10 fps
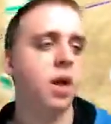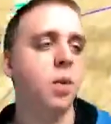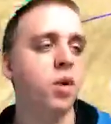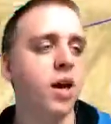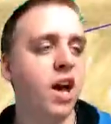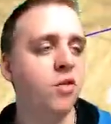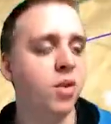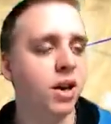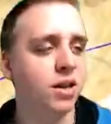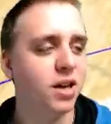I'm only
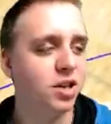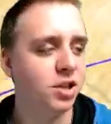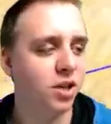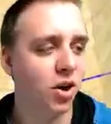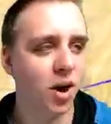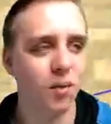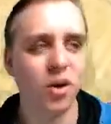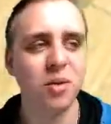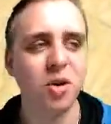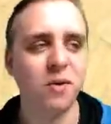half paying attention though. I'm
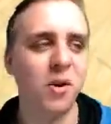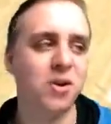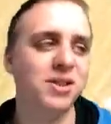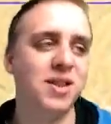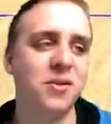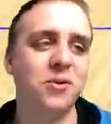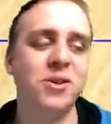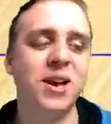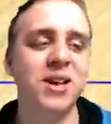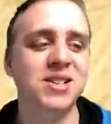really more focused on
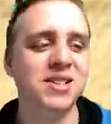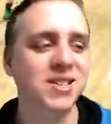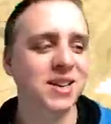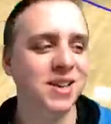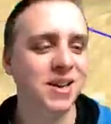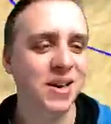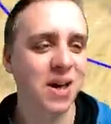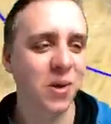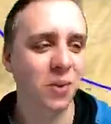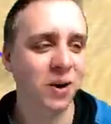free agency.
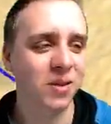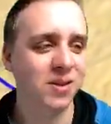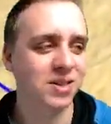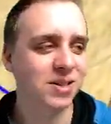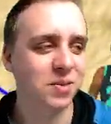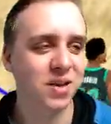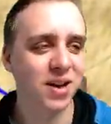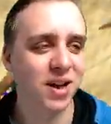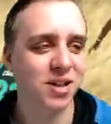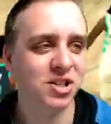I wanted this just to be
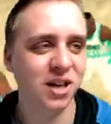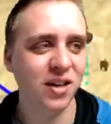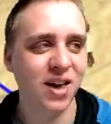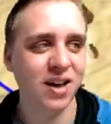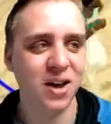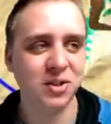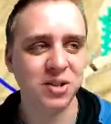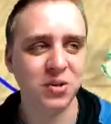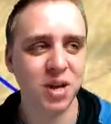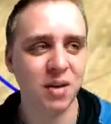a chill hangout
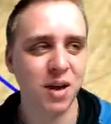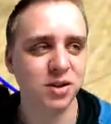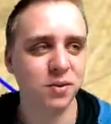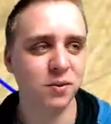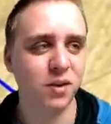stream, have some